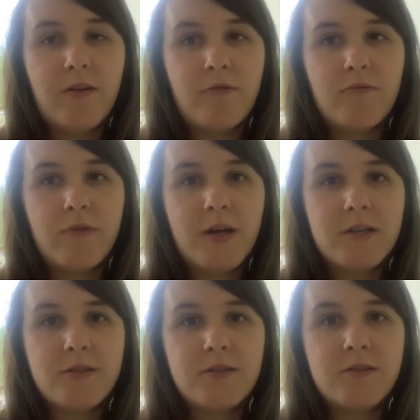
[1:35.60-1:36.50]

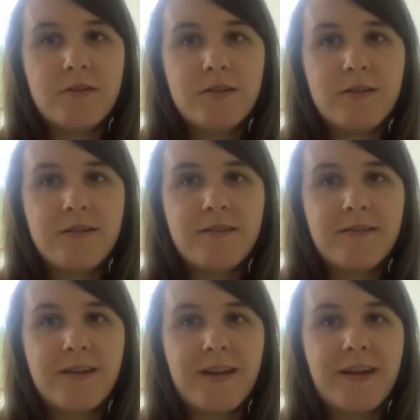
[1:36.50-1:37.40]
rushed
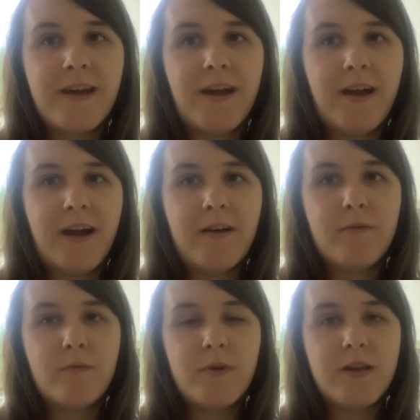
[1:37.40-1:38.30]
like I
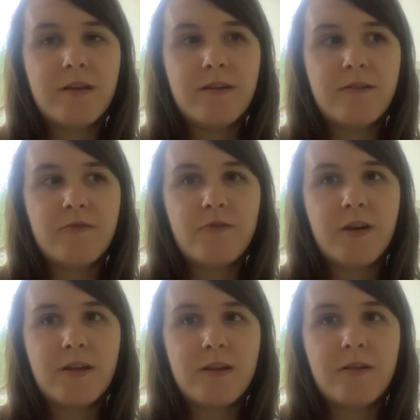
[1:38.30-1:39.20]
went
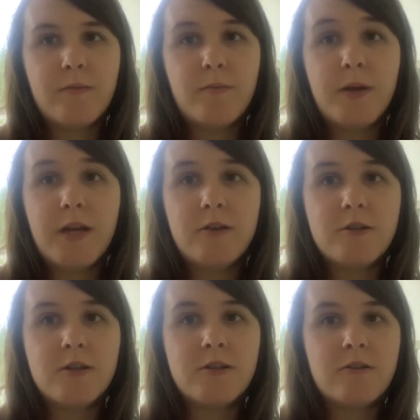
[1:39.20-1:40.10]
straight to the
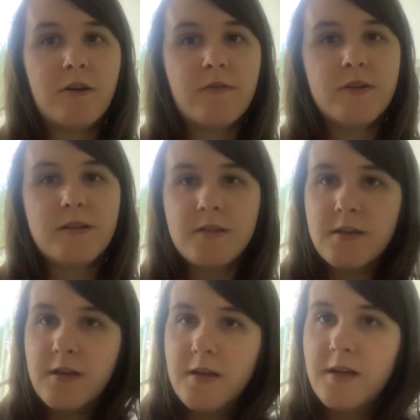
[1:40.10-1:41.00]
pediatrician's office
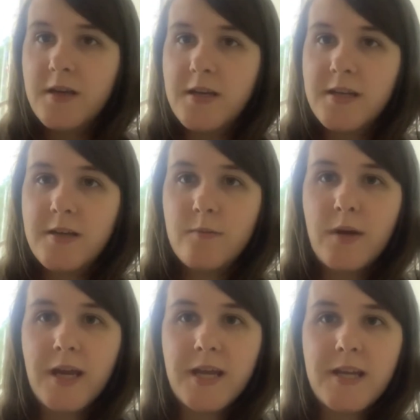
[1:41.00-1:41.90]
and didn't
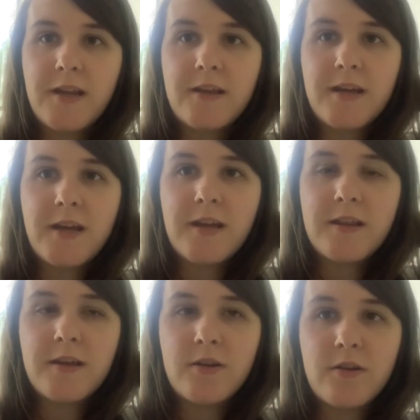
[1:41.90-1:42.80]
pack anything and
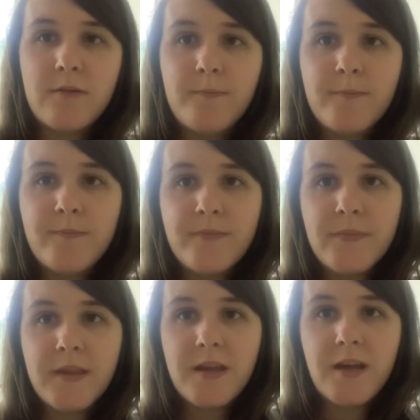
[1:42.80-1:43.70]
then
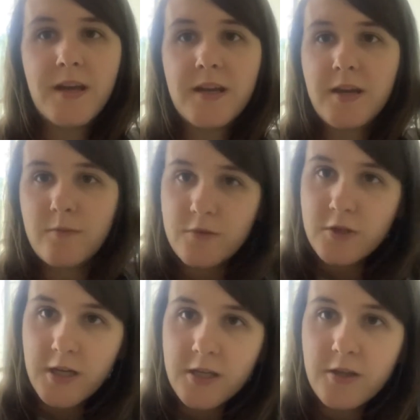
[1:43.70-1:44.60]
I had to come
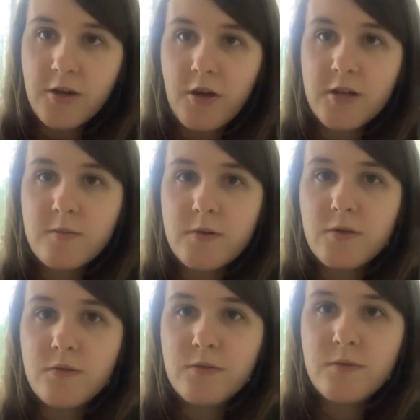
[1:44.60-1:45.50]
straight to the
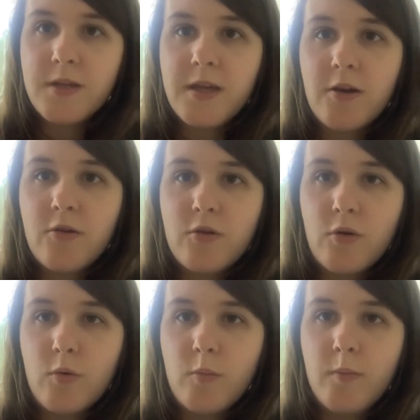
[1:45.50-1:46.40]
hospital without going
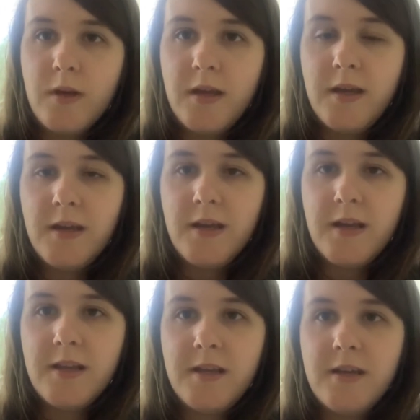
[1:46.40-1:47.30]
home
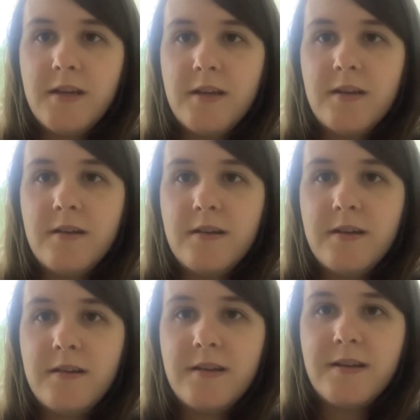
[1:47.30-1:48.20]
and then
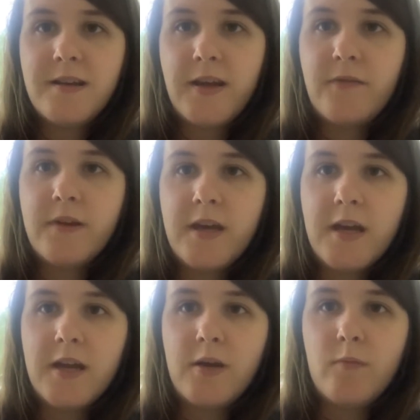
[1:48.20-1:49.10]
David
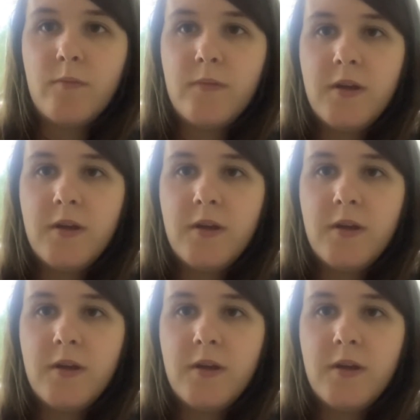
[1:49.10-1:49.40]
came